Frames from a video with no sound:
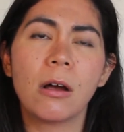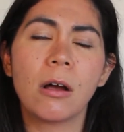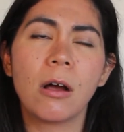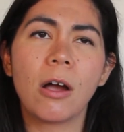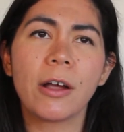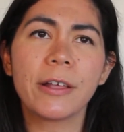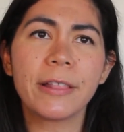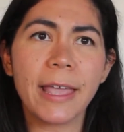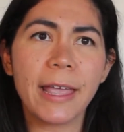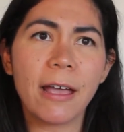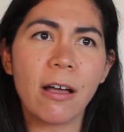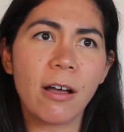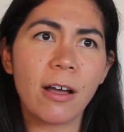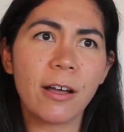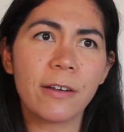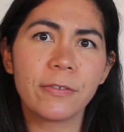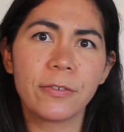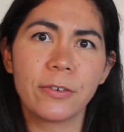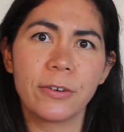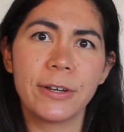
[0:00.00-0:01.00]
Are they
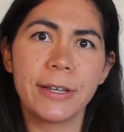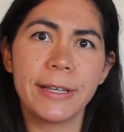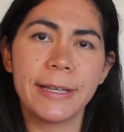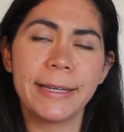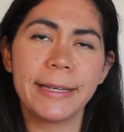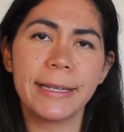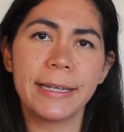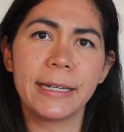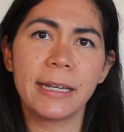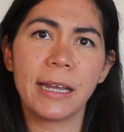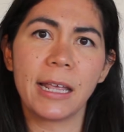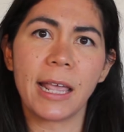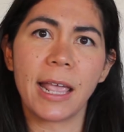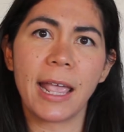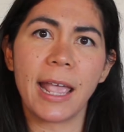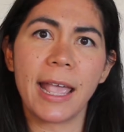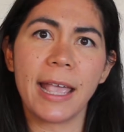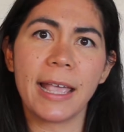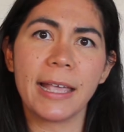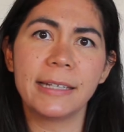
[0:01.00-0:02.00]
offering
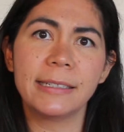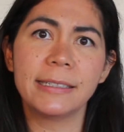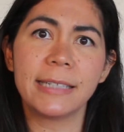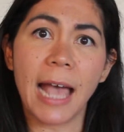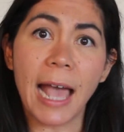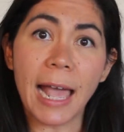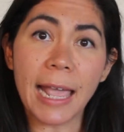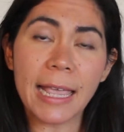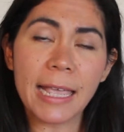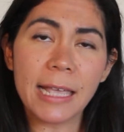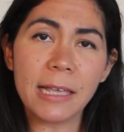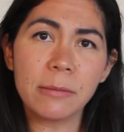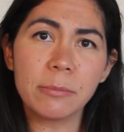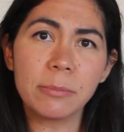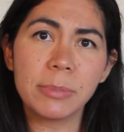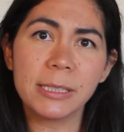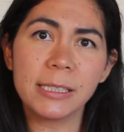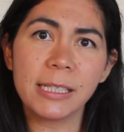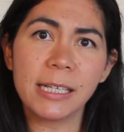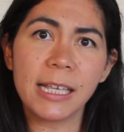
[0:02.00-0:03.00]
a diet
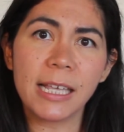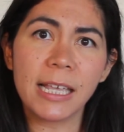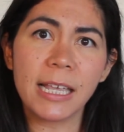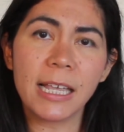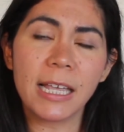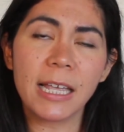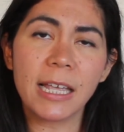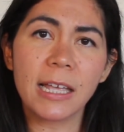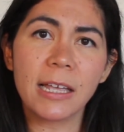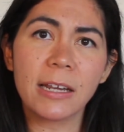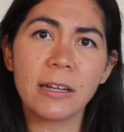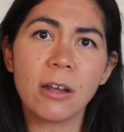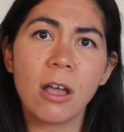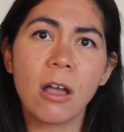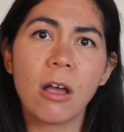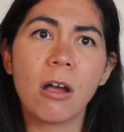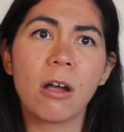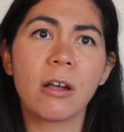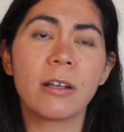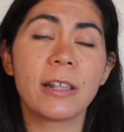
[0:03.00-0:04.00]
plan?
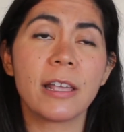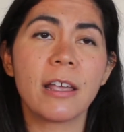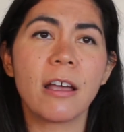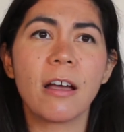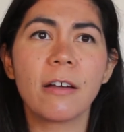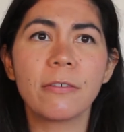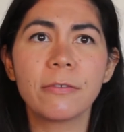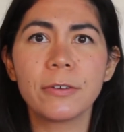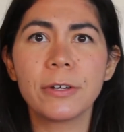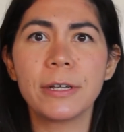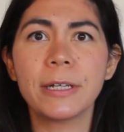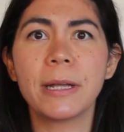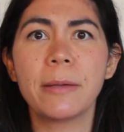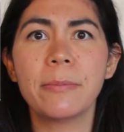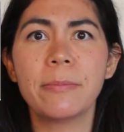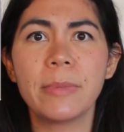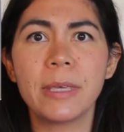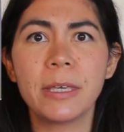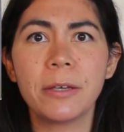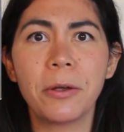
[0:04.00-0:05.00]
Are they offering a
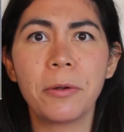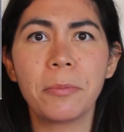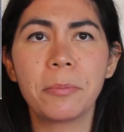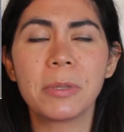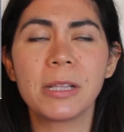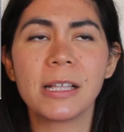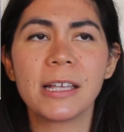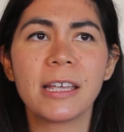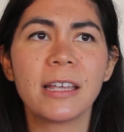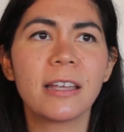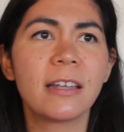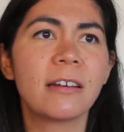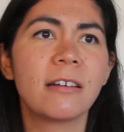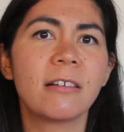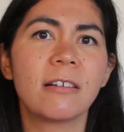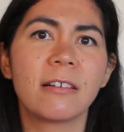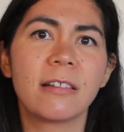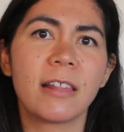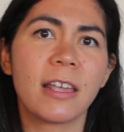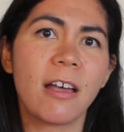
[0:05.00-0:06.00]
meal plan?
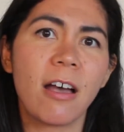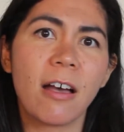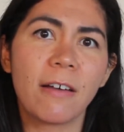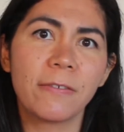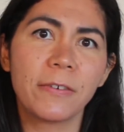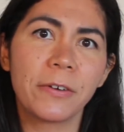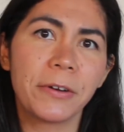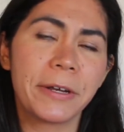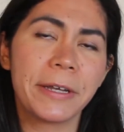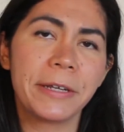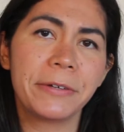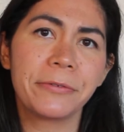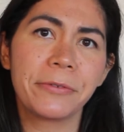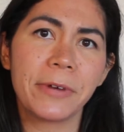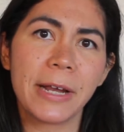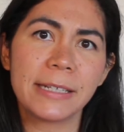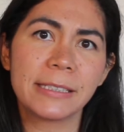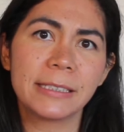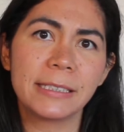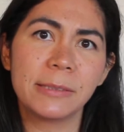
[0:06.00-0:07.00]
Are they offering
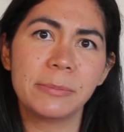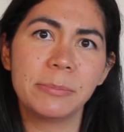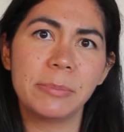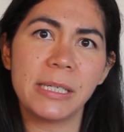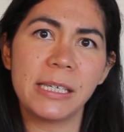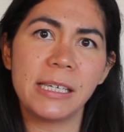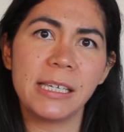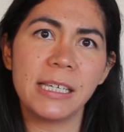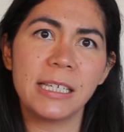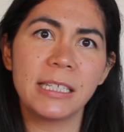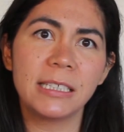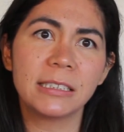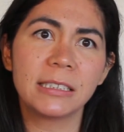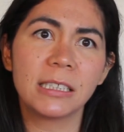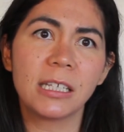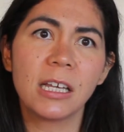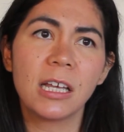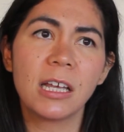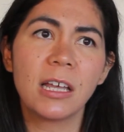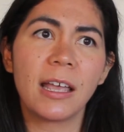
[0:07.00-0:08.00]
recipes?